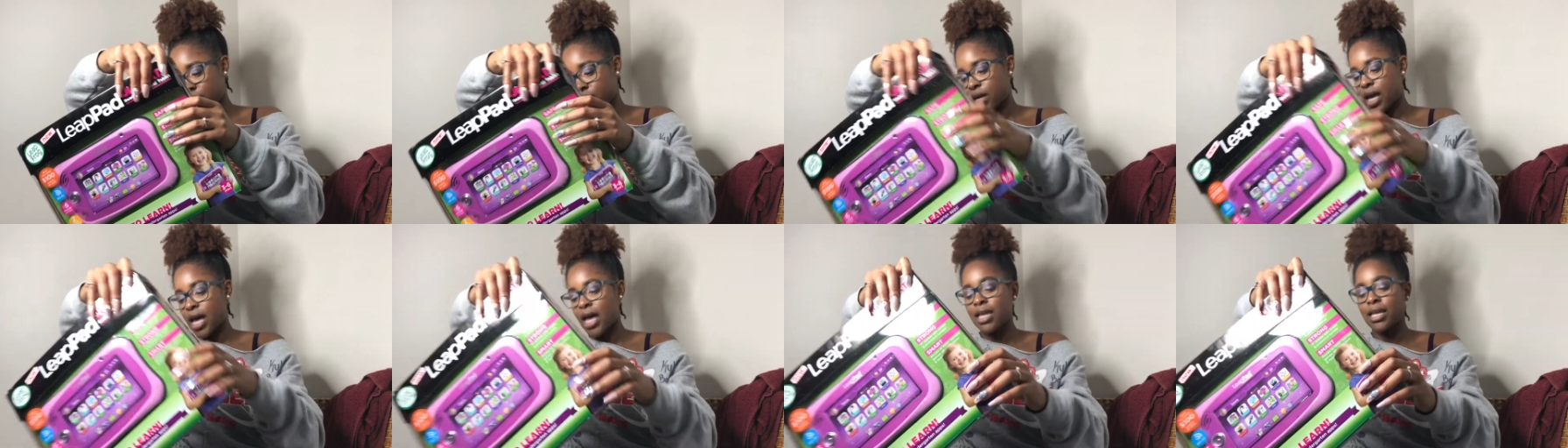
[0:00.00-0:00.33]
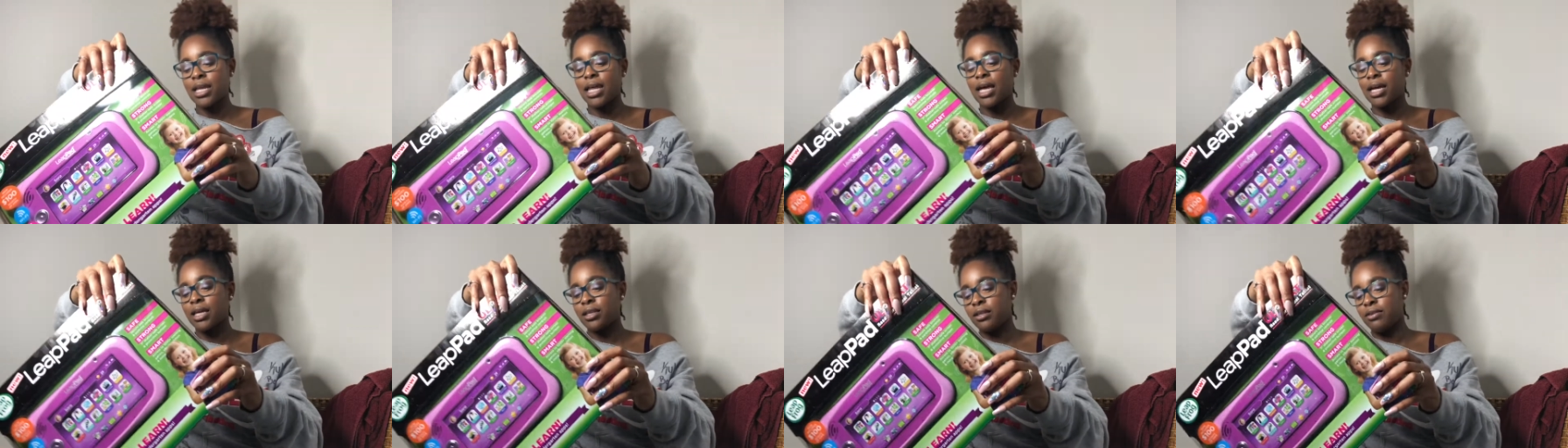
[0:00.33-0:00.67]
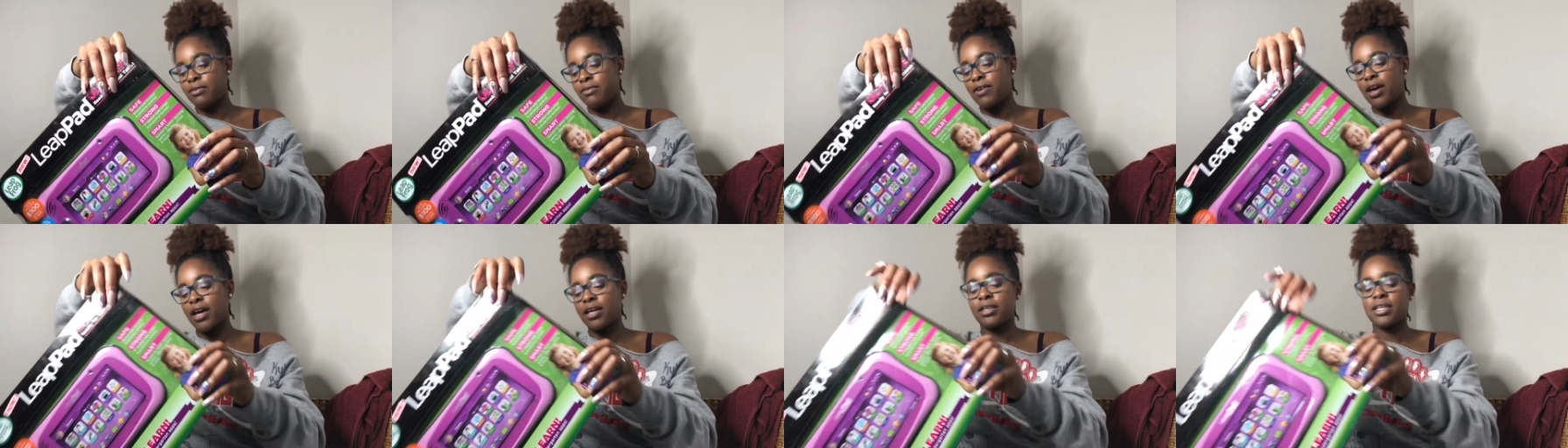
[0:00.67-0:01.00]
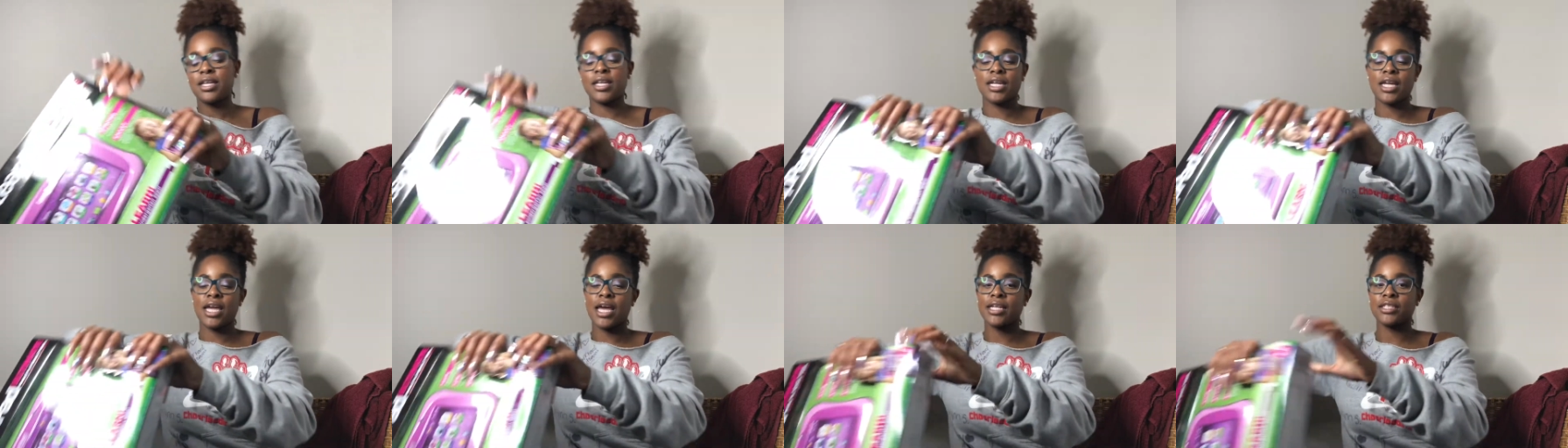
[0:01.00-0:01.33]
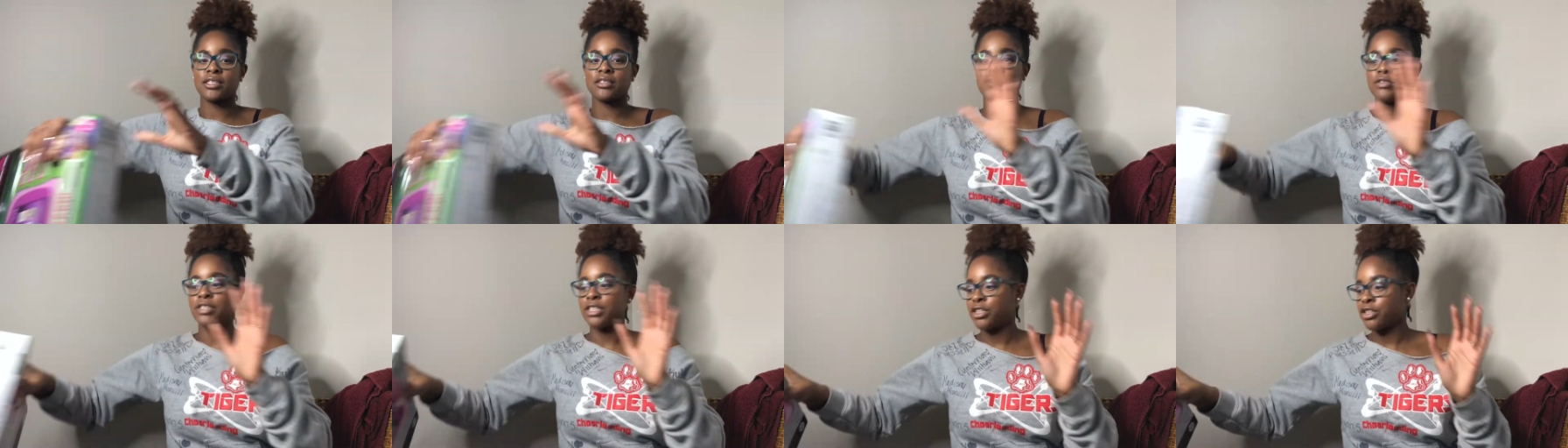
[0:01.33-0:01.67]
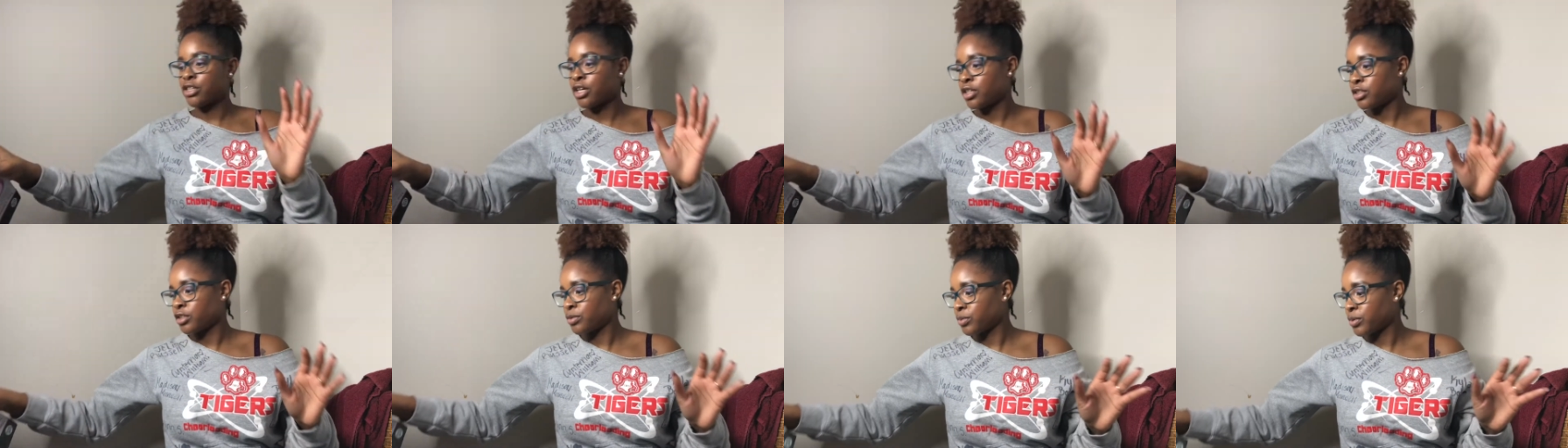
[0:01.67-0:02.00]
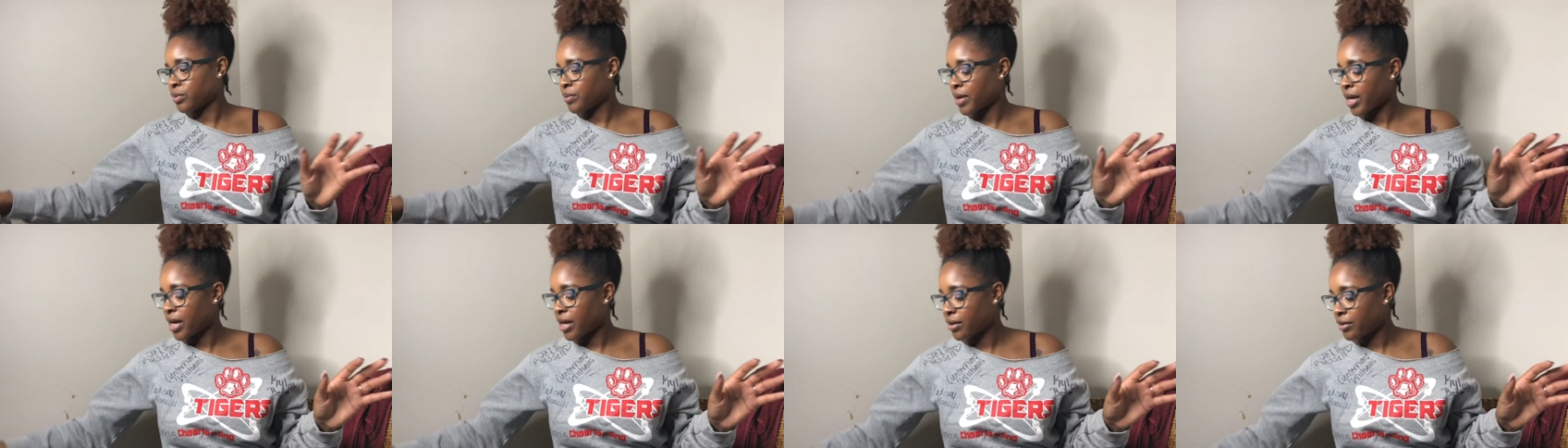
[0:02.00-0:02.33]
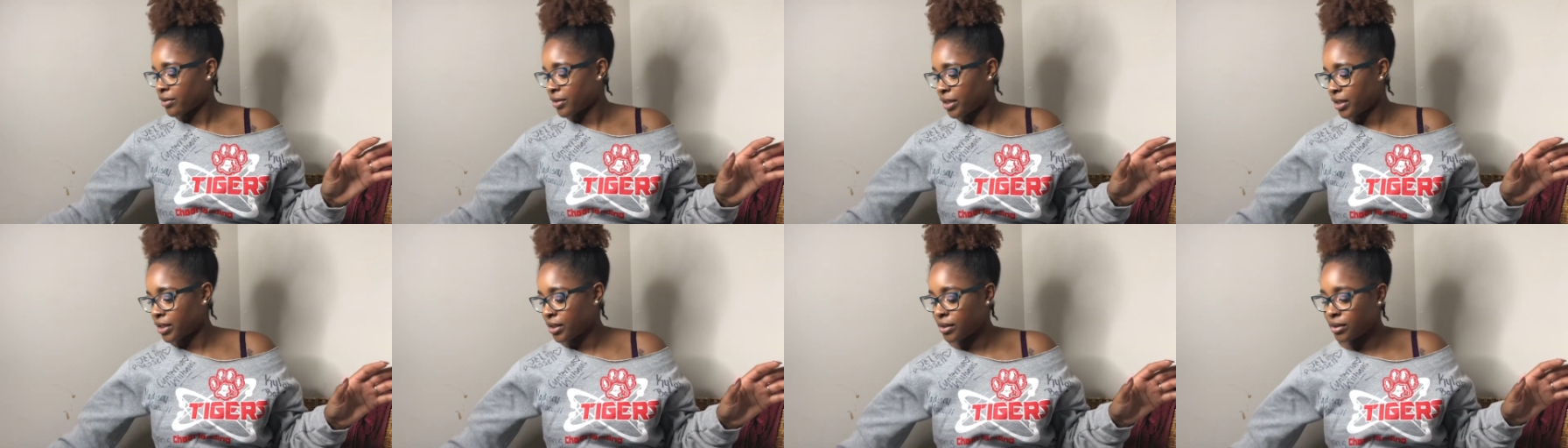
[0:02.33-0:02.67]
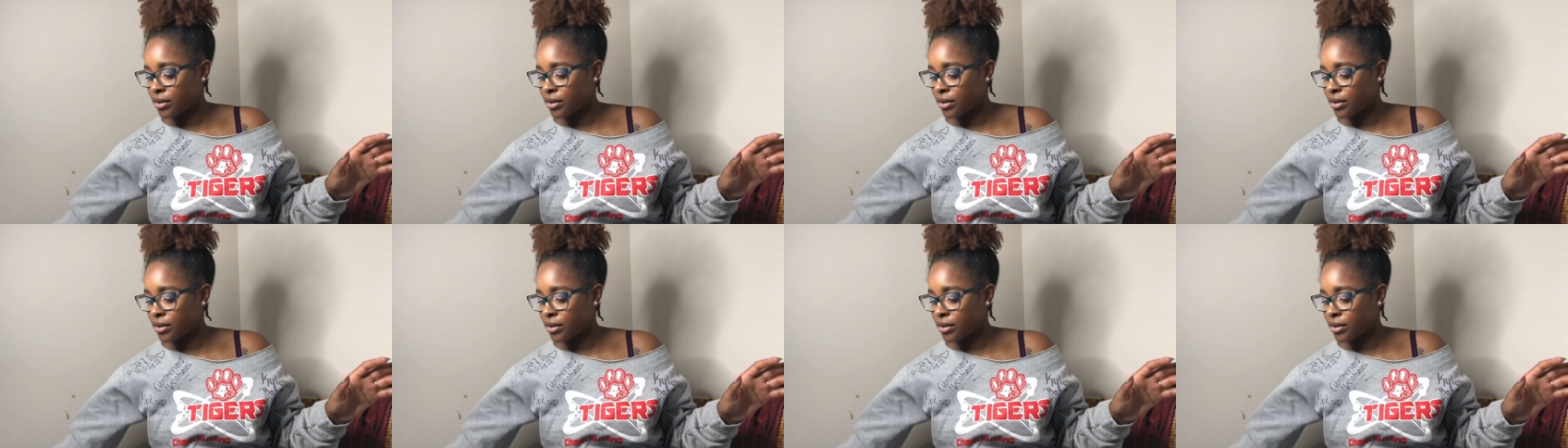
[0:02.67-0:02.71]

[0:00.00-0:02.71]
I like the fact that it has a rechargeable battery,